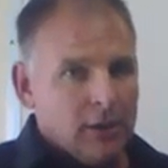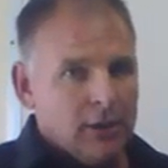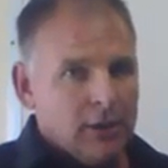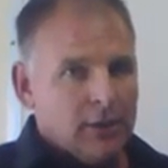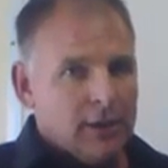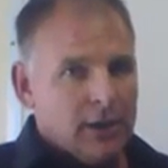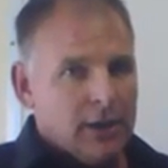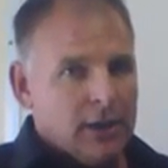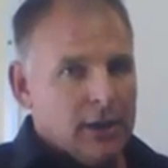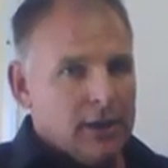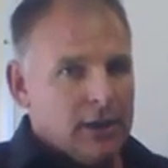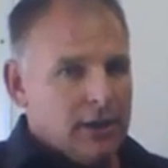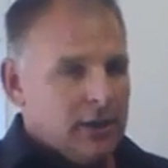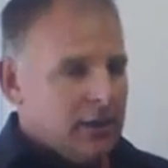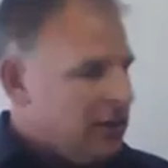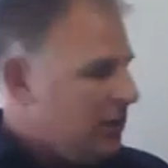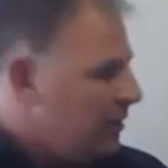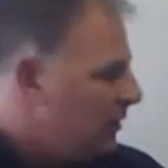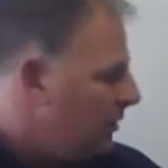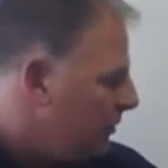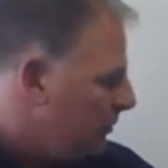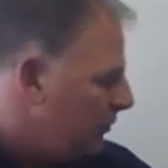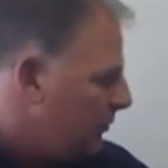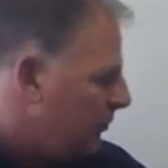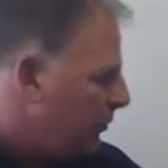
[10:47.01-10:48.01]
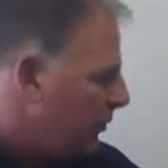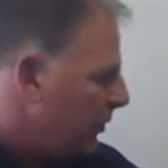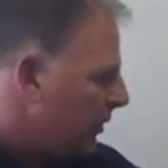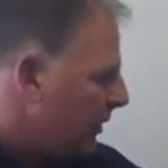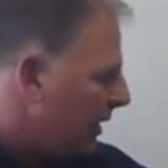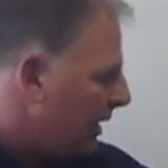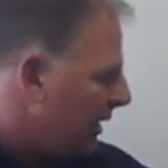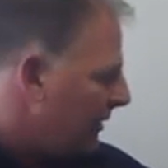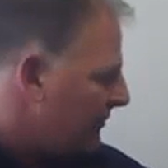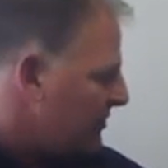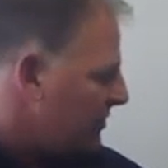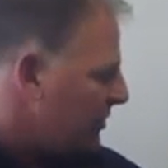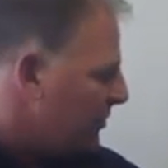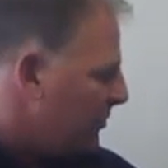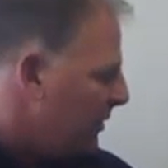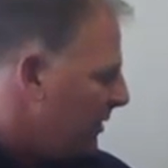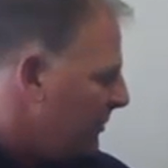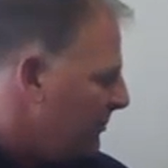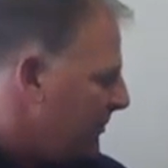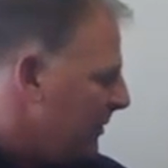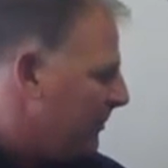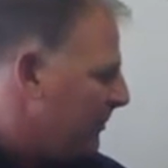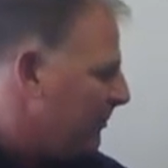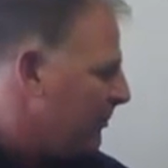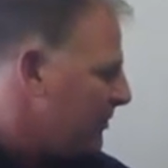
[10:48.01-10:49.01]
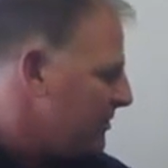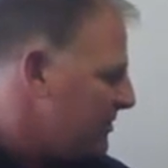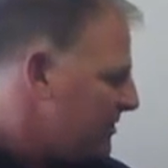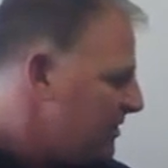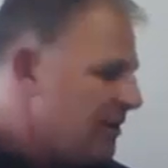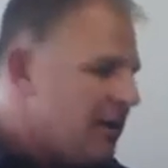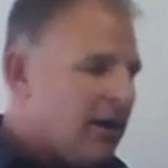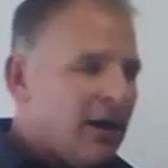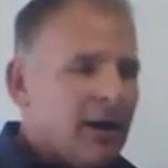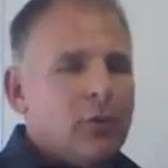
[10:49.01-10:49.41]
that we're going to have so many members in there.